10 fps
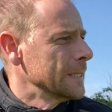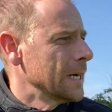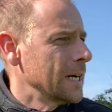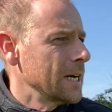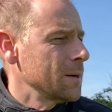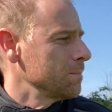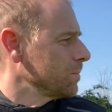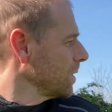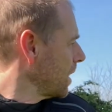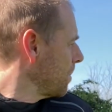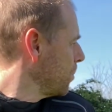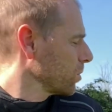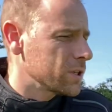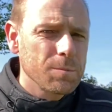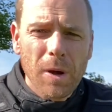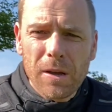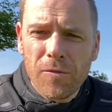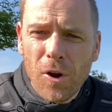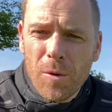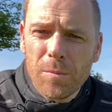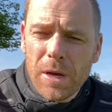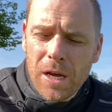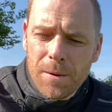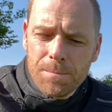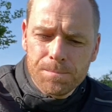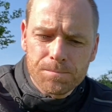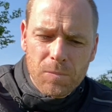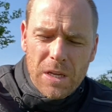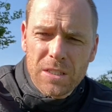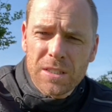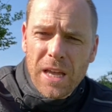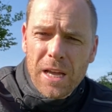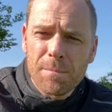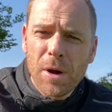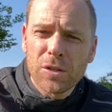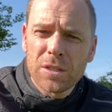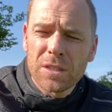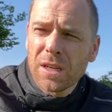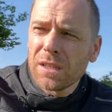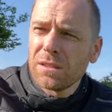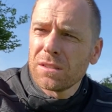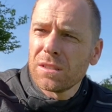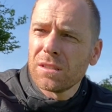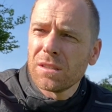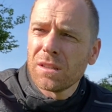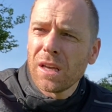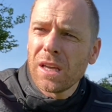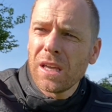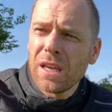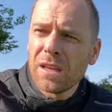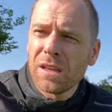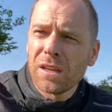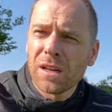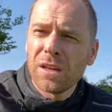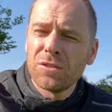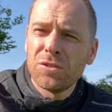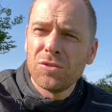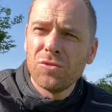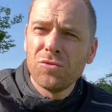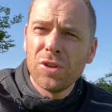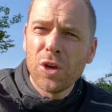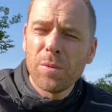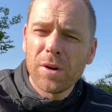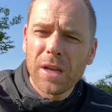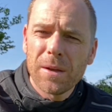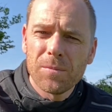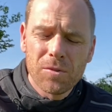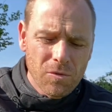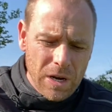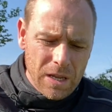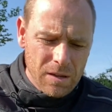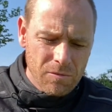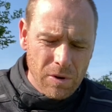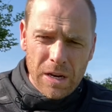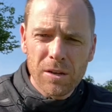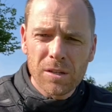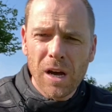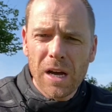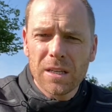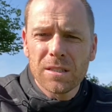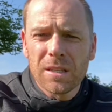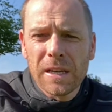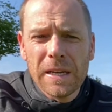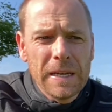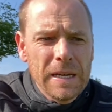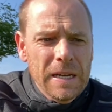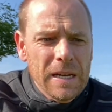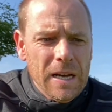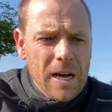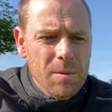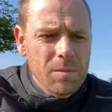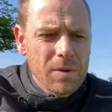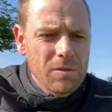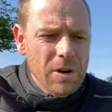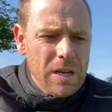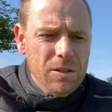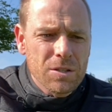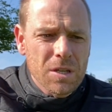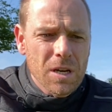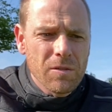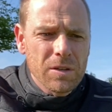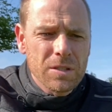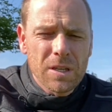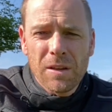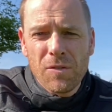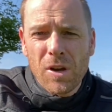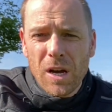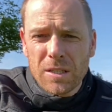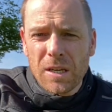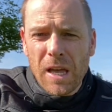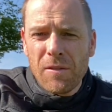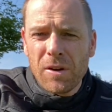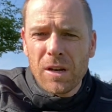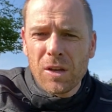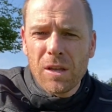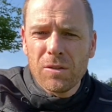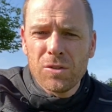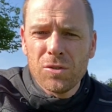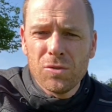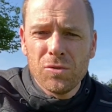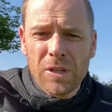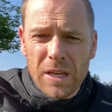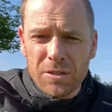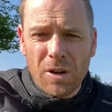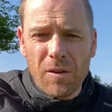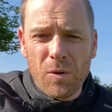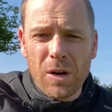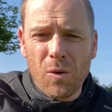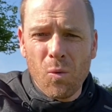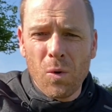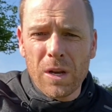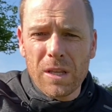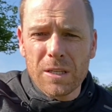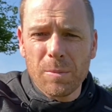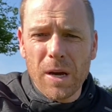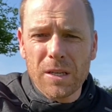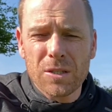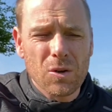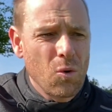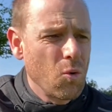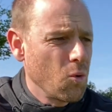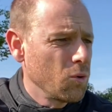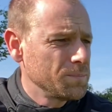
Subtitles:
I bought this bike from Stag Motorcycles. They close to Newbury. Really good guys. Really good service. And if you guys are ever looking to test drive one of these bikes or